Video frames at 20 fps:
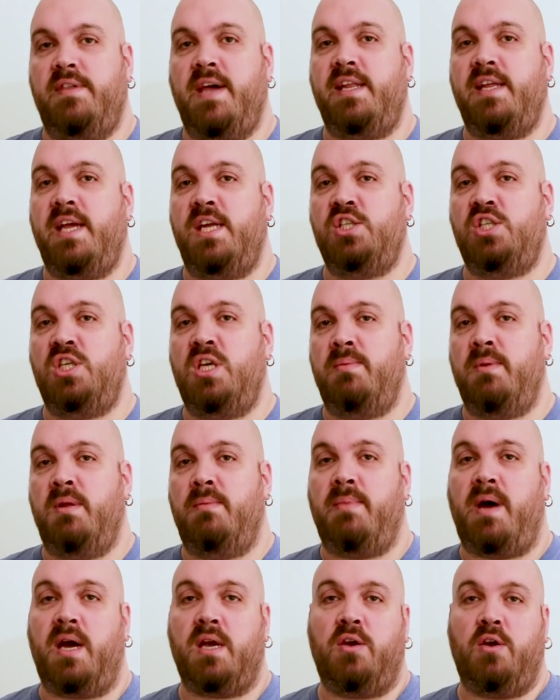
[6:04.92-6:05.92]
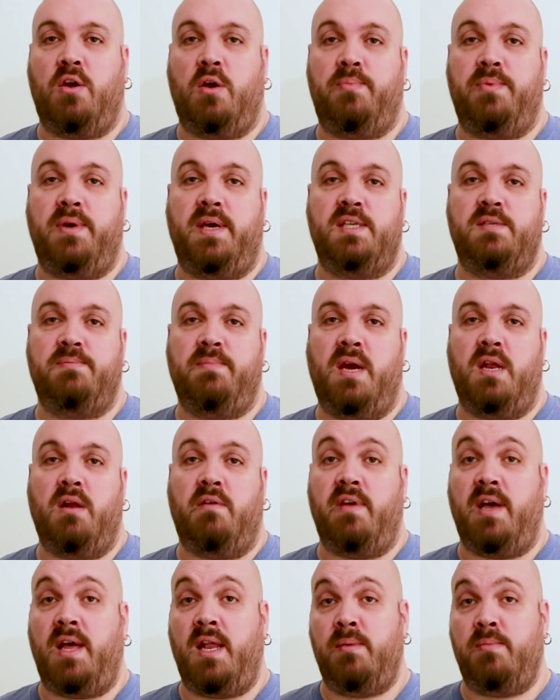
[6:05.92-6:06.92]
That HTML markup is made
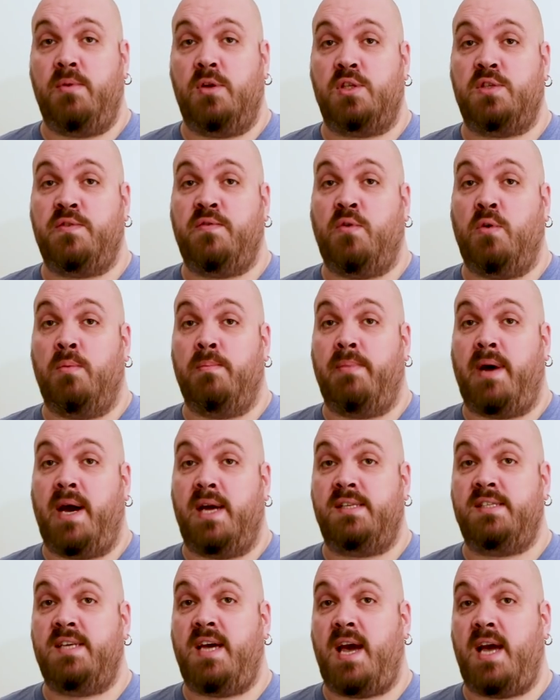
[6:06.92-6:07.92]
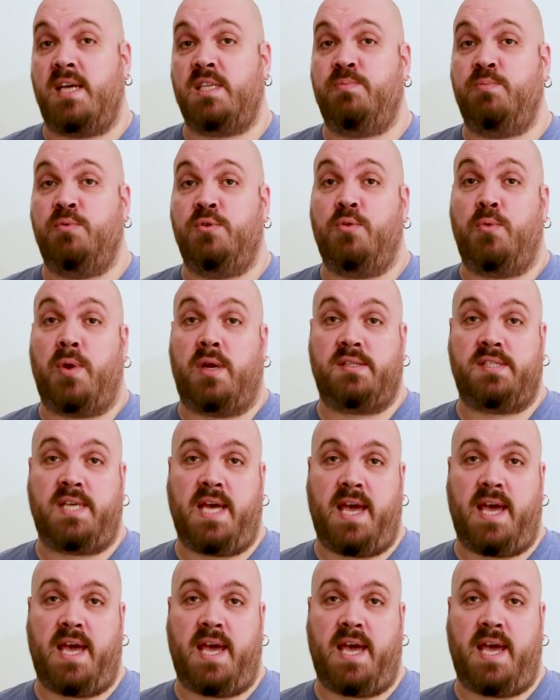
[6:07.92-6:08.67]
of elements formed by tags put around